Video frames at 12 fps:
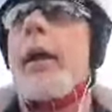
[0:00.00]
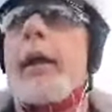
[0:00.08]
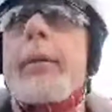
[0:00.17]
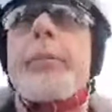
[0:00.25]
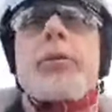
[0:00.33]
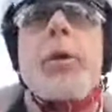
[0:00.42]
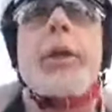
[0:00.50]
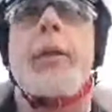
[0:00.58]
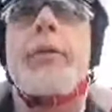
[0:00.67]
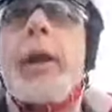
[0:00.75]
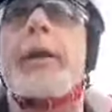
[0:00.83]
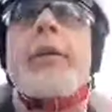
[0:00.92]
in between
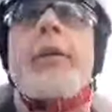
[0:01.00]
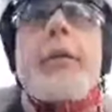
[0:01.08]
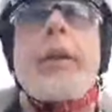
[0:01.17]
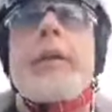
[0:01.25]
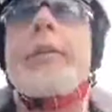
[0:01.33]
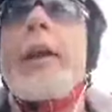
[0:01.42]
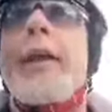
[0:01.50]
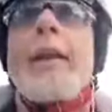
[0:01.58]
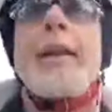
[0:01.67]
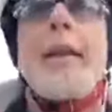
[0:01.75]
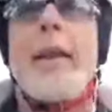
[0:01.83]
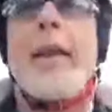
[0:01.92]
other activities
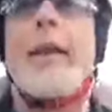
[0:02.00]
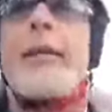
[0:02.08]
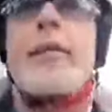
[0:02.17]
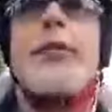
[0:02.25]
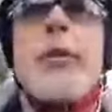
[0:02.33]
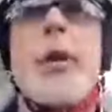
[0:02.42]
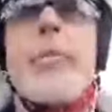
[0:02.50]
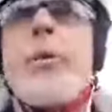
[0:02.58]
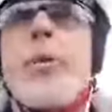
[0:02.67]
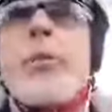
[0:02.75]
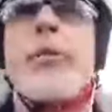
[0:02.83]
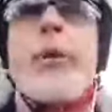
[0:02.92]
and do a
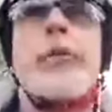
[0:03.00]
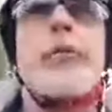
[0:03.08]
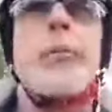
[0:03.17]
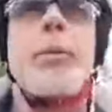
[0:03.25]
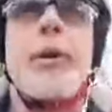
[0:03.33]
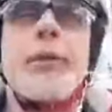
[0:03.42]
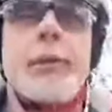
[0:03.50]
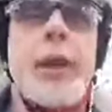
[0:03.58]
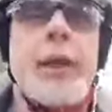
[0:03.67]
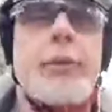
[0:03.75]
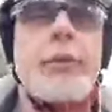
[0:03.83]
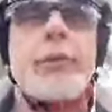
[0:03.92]
more professional
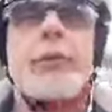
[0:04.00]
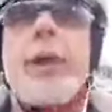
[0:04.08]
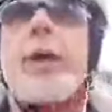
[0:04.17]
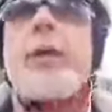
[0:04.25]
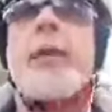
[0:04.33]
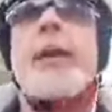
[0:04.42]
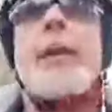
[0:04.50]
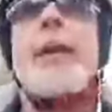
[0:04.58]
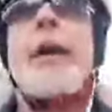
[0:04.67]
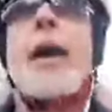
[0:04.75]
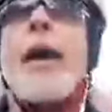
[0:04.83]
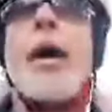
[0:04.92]
presentation. So
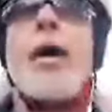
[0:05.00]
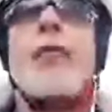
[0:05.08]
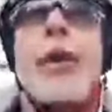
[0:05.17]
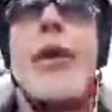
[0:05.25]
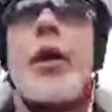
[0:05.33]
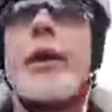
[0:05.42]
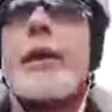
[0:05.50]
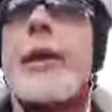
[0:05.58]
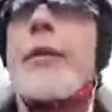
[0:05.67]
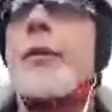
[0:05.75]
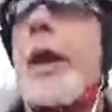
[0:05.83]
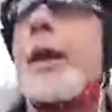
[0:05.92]
hopefully I can
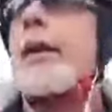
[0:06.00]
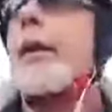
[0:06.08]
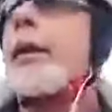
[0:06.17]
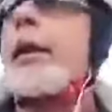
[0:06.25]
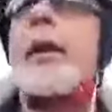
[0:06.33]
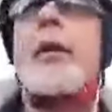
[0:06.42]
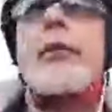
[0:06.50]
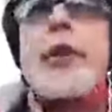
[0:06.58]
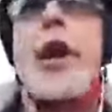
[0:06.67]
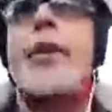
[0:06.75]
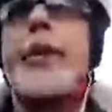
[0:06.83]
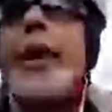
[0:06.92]
get that
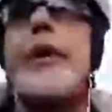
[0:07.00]
done and